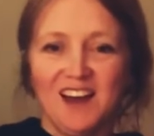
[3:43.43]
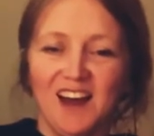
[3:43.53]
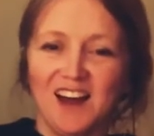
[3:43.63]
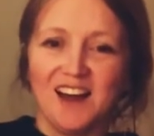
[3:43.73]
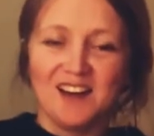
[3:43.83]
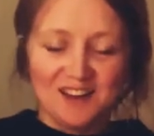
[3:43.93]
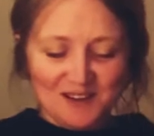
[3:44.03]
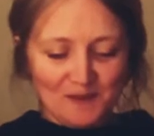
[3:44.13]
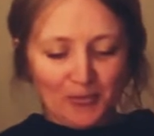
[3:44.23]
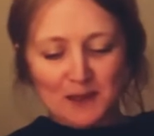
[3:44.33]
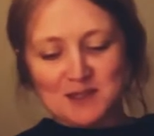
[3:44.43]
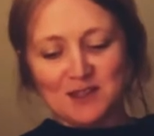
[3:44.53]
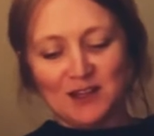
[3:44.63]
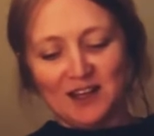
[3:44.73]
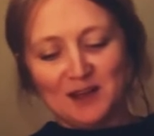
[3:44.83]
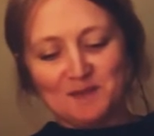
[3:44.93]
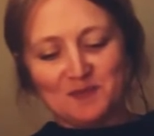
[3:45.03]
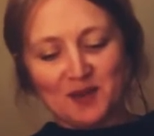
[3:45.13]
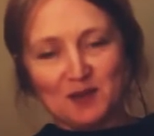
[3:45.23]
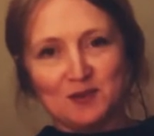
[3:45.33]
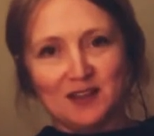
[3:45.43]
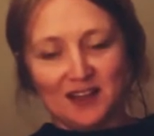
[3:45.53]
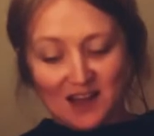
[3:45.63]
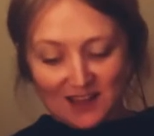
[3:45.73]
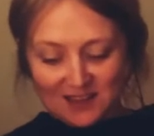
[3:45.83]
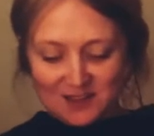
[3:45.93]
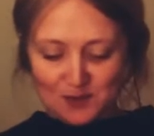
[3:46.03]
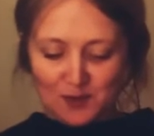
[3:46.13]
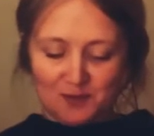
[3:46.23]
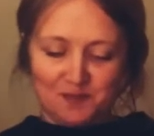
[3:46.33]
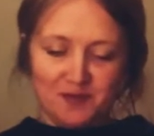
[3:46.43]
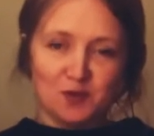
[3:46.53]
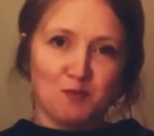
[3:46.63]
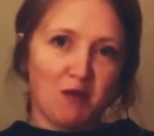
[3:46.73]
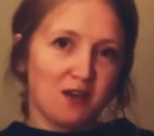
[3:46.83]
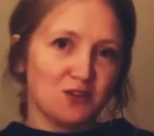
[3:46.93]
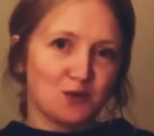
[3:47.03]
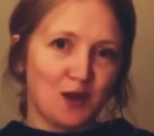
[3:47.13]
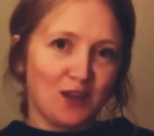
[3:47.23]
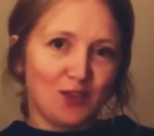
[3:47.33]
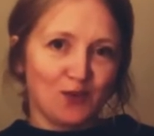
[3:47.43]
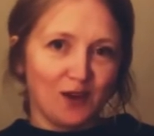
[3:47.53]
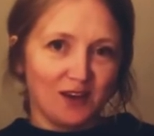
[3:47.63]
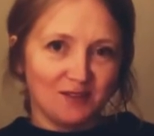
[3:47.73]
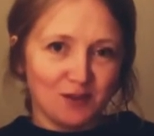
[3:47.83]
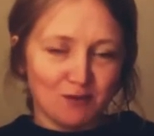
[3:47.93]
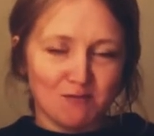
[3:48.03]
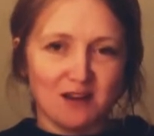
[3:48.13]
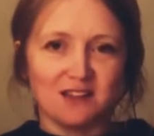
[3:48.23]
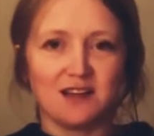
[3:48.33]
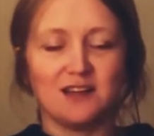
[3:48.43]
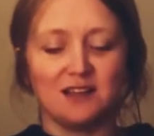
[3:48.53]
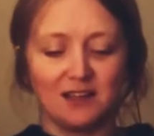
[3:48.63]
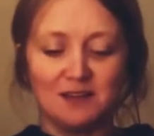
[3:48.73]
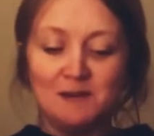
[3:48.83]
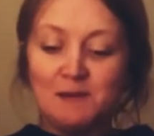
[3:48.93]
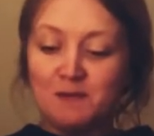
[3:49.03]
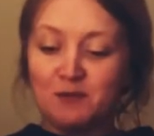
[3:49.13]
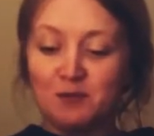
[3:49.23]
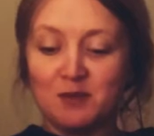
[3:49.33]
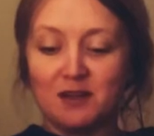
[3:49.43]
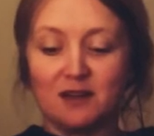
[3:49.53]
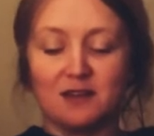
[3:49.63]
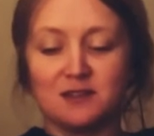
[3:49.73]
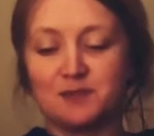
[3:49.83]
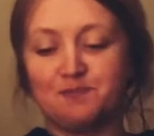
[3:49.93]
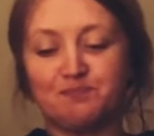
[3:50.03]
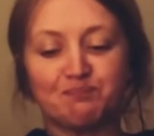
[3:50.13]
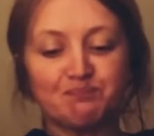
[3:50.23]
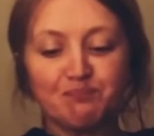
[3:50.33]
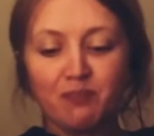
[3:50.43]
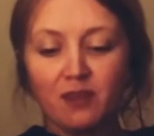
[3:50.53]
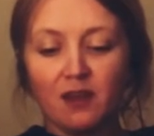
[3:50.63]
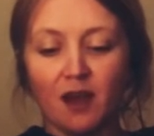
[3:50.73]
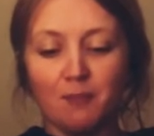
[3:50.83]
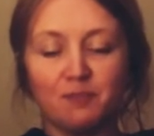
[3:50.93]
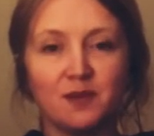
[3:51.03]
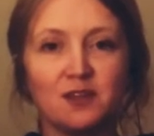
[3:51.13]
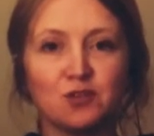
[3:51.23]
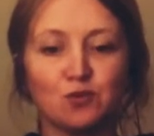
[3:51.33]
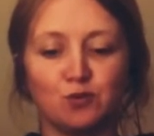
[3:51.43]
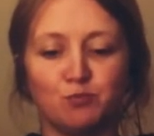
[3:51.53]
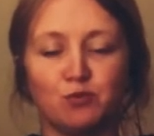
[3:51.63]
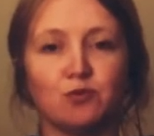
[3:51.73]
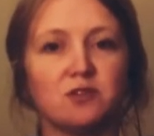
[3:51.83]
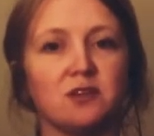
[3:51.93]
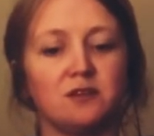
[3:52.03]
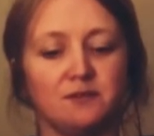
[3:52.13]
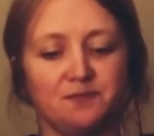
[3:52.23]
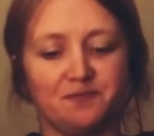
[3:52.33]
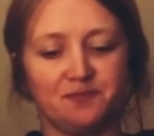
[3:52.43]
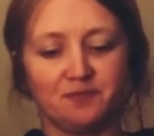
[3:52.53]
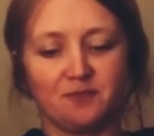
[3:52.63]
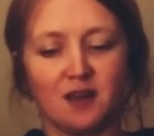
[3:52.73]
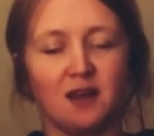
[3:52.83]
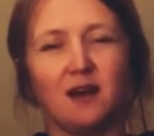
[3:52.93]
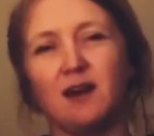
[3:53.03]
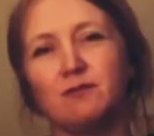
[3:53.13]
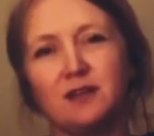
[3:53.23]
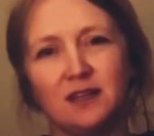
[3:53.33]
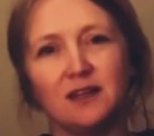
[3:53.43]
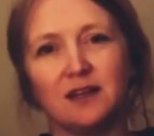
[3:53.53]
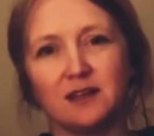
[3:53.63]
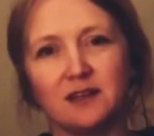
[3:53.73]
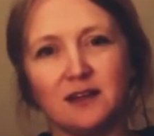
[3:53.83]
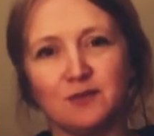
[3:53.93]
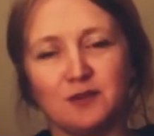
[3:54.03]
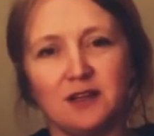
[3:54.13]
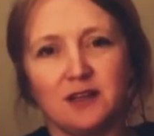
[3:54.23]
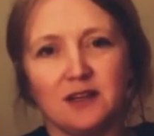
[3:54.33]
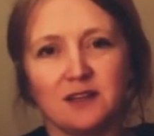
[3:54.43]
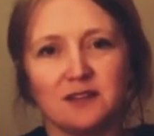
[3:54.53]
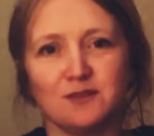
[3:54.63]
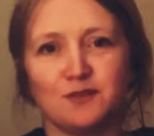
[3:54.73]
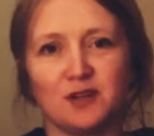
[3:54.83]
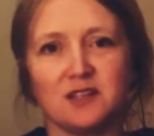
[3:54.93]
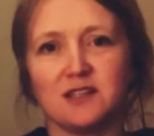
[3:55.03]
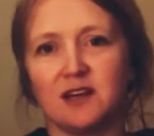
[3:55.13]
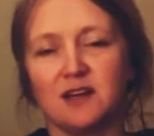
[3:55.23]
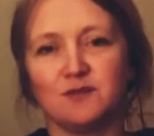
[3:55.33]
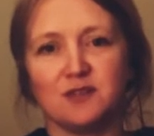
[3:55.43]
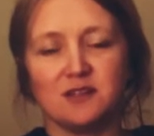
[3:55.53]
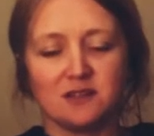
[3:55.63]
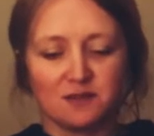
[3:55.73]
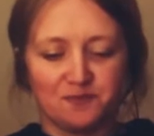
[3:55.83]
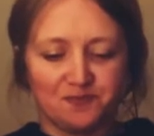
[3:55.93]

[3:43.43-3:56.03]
So yeah, I really like this one. It's on page 23 of My Darling from the Lions, and it's called Portent. I really like the first line of this.